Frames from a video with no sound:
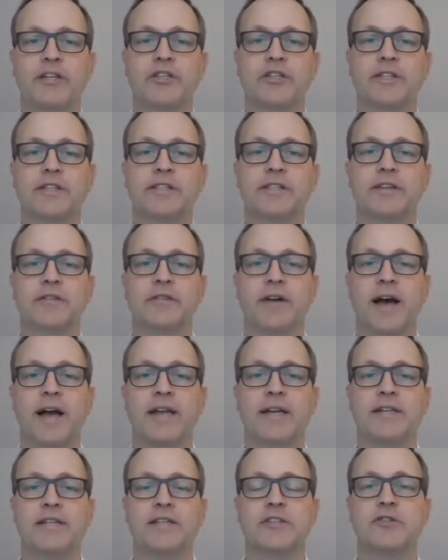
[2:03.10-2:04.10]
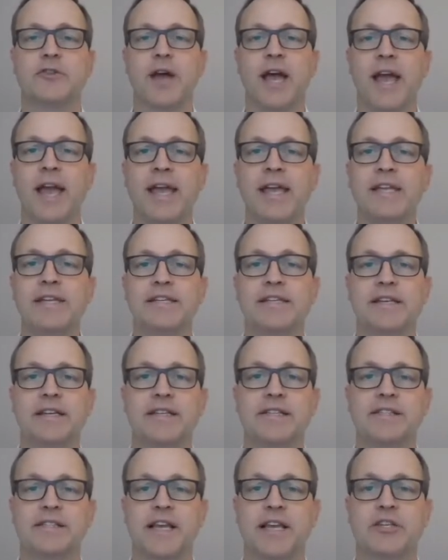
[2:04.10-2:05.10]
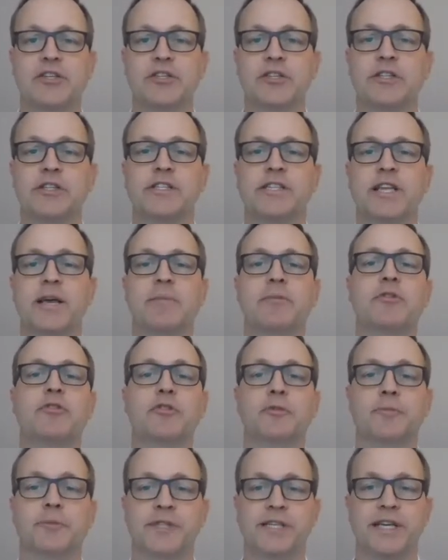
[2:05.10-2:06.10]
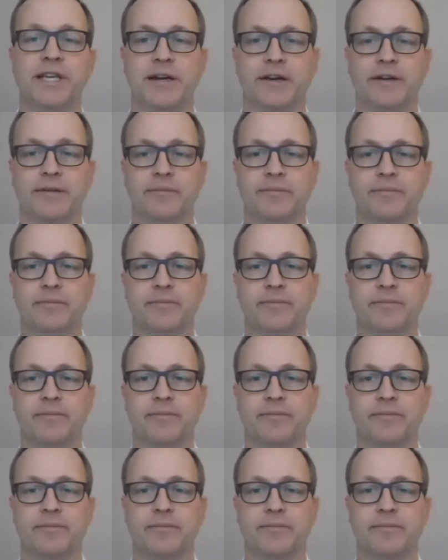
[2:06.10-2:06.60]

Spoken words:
is divided into 8 essential subgroups here.